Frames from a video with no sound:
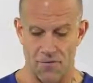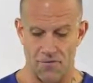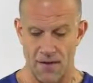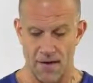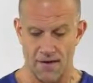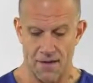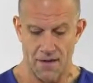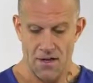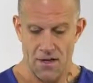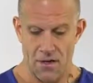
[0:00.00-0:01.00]
In fact,
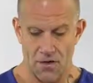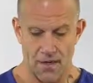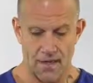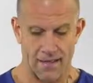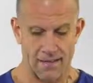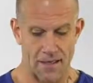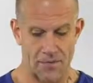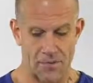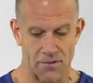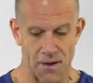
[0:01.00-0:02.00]
you know, like I said,
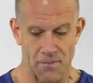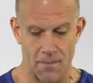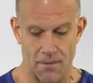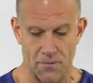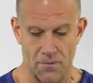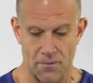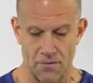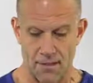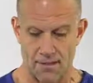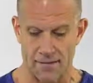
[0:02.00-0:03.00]
most commonly we'll do
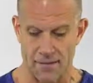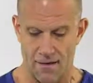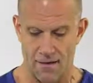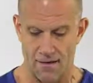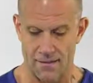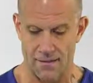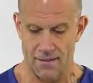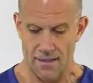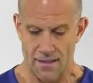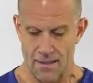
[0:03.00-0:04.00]
things at constant
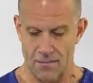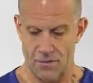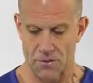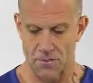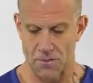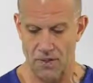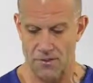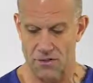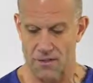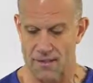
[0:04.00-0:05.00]
temperature and
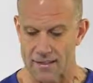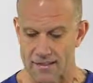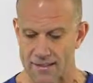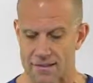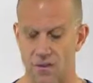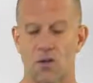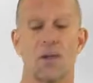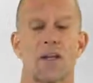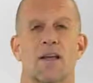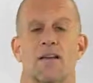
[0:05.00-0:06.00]
pressure, and in a sense,
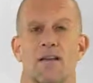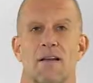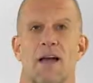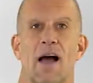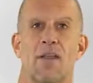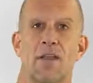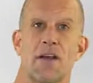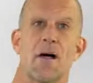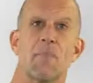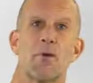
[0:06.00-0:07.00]
look at how the
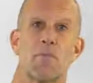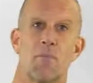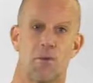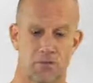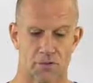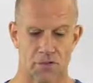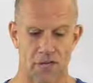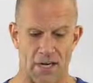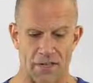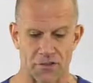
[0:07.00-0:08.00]
number of moles are
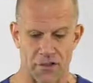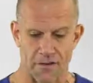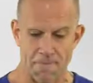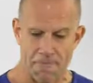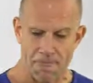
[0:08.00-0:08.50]
changing.